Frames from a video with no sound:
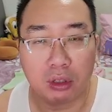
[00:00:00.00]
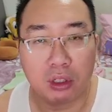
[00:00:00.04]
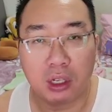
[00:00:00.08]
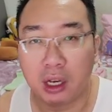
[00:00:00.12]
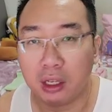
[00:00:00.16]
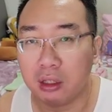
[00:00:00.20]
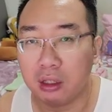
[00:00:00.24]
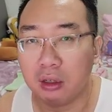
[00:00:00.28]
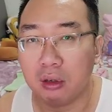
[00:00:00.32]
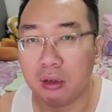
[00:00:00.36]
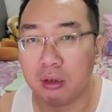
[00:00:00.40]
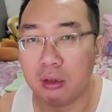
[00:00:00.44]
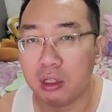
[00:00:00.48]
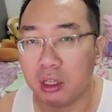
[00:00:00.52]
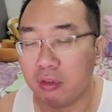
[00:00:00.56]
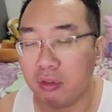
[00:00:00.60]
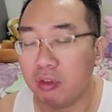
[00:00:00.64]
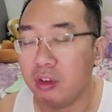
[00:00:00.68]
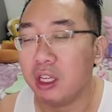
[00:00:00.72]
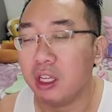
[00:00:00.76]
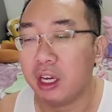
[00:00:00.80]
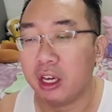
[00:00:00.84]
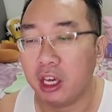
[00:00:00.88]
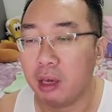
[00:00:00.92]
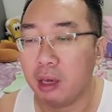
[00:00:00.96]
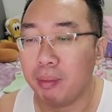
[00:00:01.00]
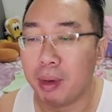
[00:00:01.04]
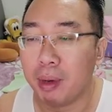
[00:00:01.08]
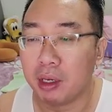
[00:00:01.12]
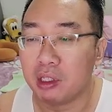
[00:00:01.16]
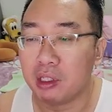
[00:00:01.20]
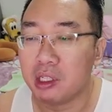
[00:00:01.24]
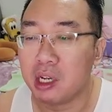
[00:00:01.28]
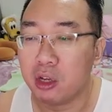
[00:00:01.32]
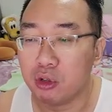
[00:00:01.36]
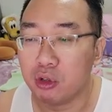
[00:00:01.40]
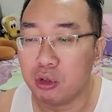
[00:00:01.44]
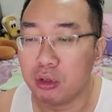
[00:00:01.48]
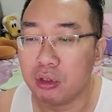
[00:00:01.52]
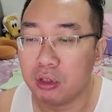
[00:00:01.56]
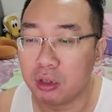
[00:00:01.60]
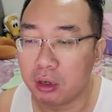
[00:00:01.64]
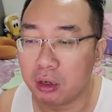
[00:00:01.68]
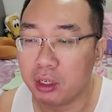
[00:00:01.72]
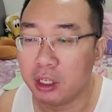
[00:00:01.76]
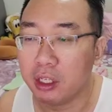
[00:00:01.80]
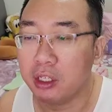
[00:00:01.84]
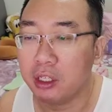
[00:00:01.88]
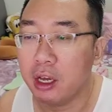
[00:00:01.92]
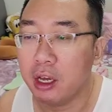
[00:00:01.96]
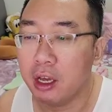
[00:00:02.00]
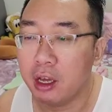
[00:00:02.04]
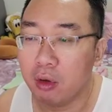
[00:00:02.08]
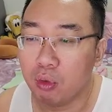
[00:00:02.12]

titles, even like Apex Legends on it,